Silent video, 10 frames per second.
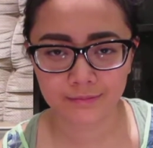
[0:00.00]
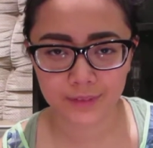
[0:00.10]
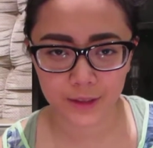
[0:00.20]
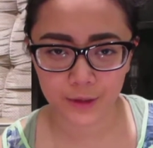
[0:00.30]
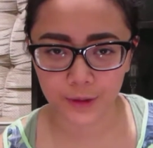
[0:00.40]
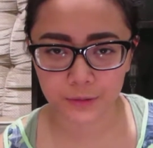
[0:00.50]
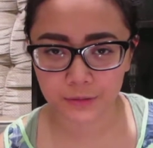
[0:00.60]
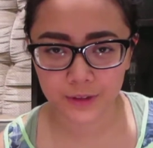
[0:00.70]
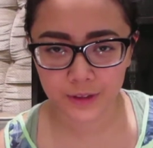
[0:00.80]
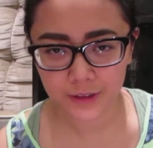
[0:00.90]
I don't know,
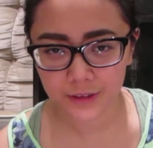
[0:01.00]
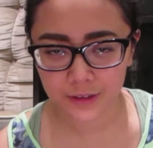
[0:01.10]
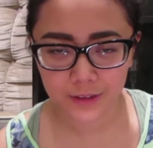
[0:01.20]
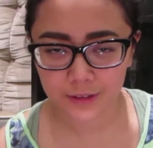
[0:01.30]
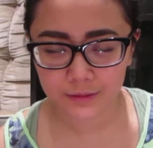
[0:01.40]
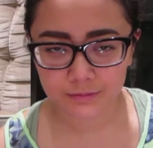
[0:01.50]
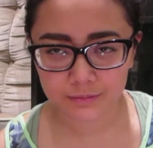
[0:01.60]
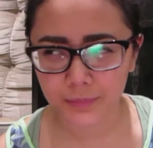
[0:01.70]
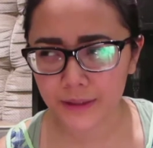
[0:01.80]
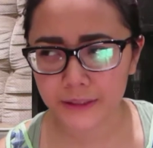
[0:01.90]

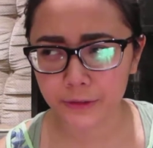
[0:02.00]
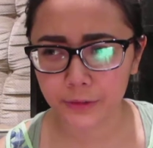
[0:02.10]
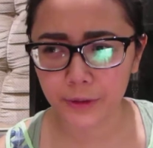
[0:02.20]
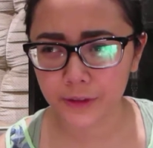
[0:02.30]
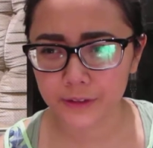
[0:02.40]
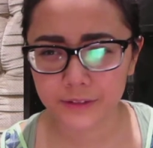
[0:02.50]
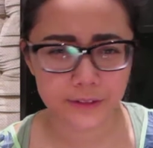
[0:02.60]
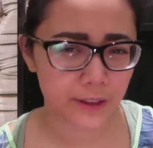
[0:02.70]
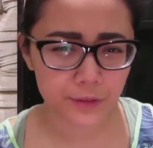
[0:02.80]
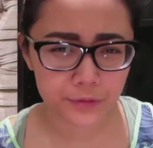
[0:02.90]
pasalubong
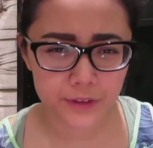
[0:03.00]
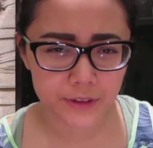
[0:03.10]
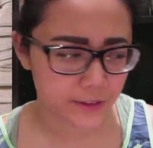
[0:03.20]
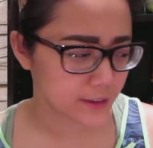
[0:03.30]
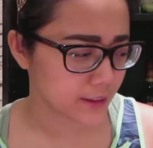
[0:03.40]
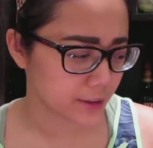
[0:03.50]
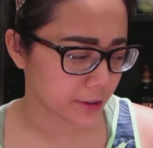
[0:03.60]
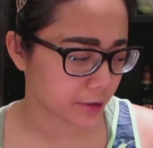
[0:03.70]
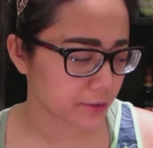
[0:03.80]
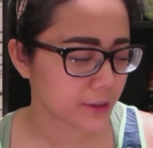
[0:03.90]
gift. There we
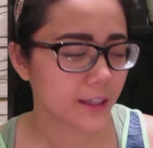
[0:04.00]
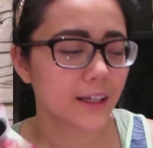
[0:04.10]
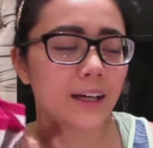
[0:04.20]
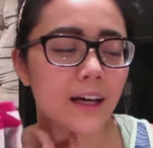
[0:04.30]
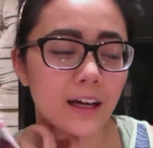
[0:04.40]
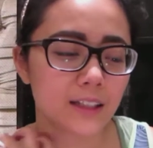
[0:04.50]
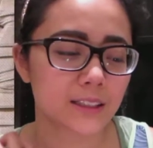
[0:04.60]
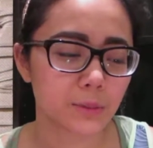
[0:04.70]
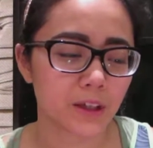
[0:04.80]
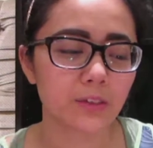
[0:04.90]
go.
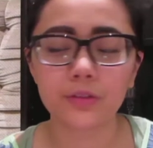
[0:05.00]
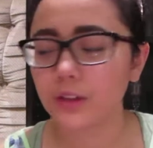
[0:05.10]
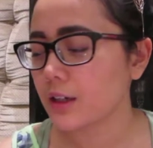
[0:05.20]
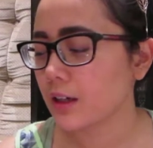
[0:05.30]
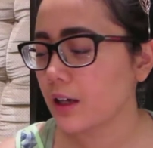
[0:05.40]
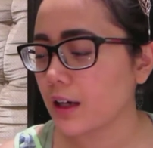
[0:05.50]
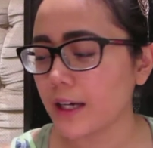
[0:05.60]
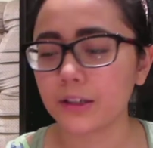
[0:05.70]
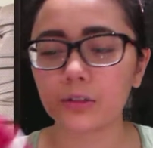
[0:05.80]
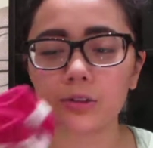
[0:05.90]
Some gift.
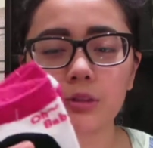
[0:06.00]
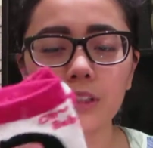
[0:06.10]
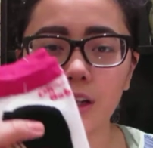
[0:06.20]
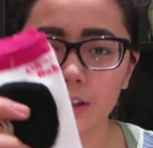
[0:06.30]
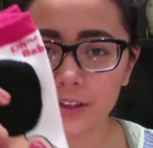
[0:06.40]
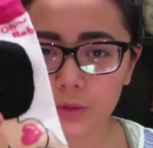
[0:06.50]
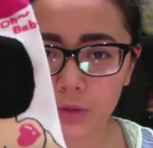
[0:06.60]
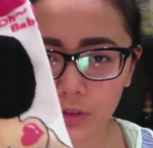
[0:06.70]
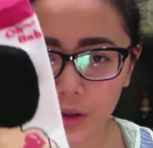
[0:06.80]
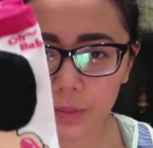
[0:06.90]
I don't know where they got this one
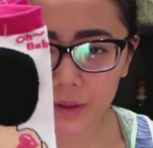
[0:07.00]
from,